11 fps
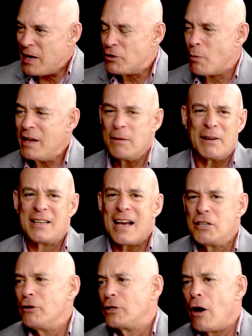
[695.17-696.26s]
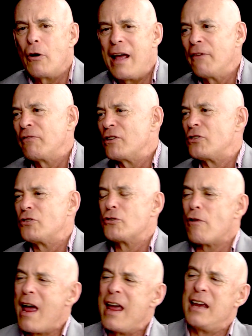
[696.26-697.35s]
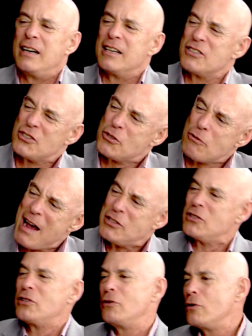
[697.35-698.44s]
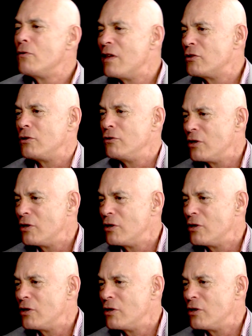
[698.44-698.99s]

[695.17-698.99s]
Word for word: between them. It doesn't, you don't have to strain and stress to do this.